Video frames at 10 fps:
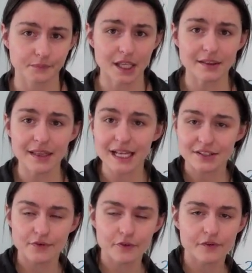in the
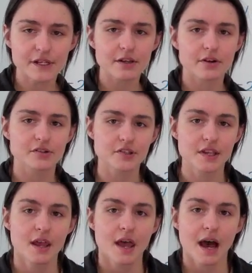next few
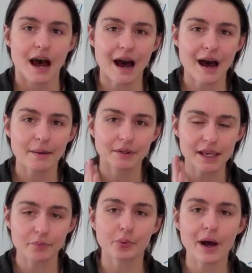videos.
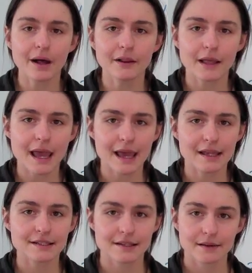Keep well
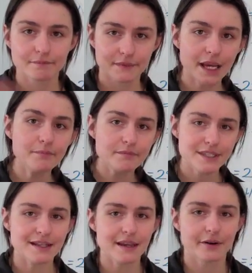and, yep,
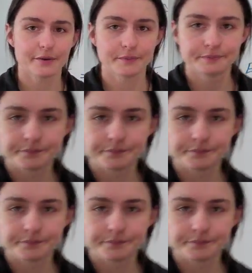see you.